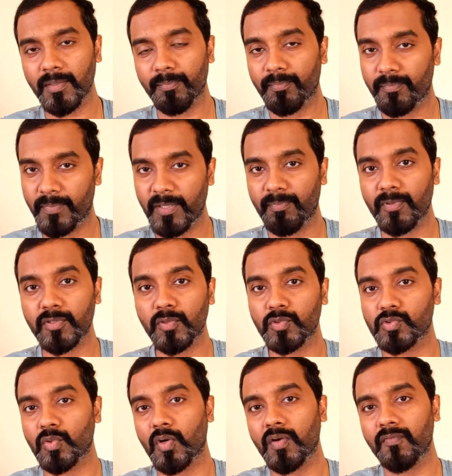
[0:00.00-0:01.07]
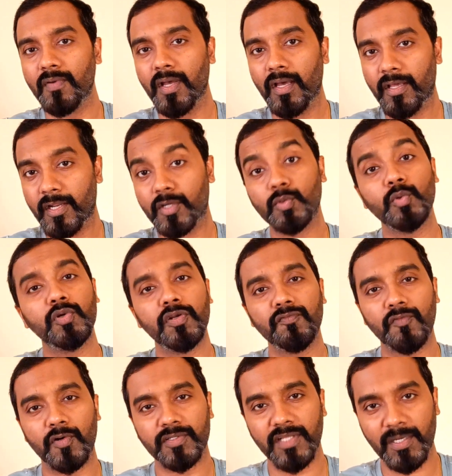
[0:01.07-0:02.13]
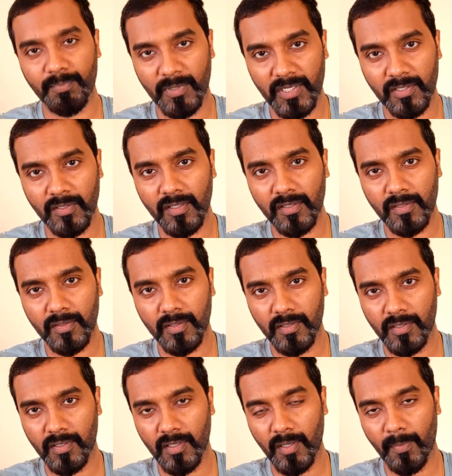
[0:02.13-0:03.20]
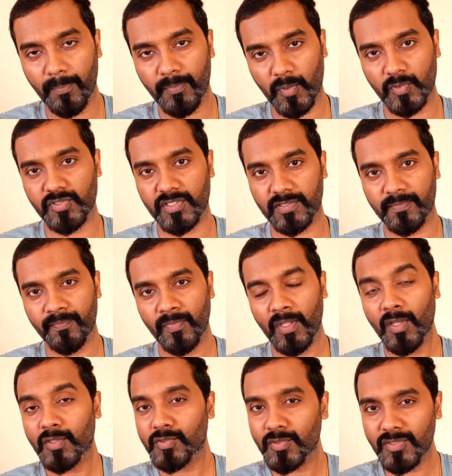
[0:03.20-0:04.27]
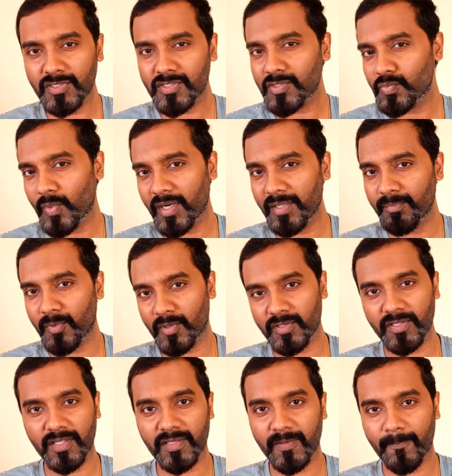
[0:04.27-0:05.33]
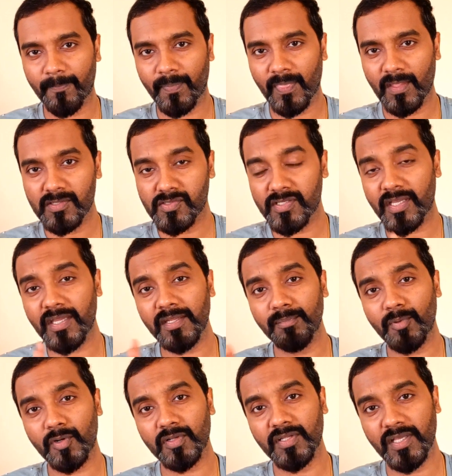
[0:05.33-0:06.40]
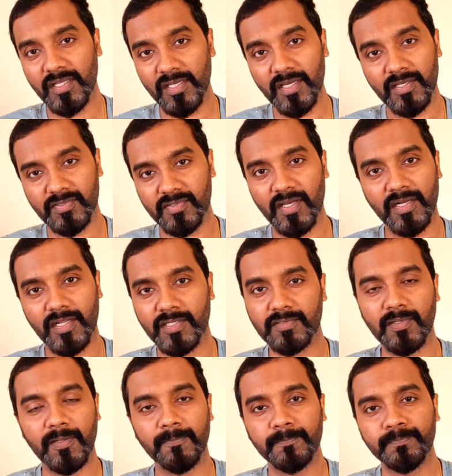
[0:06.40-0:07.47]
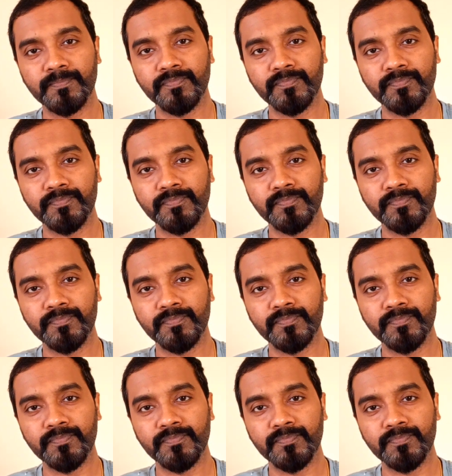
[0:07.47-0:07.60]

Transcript: the people those who are recruited for that particular uh, project so this is one important area second important area is that actually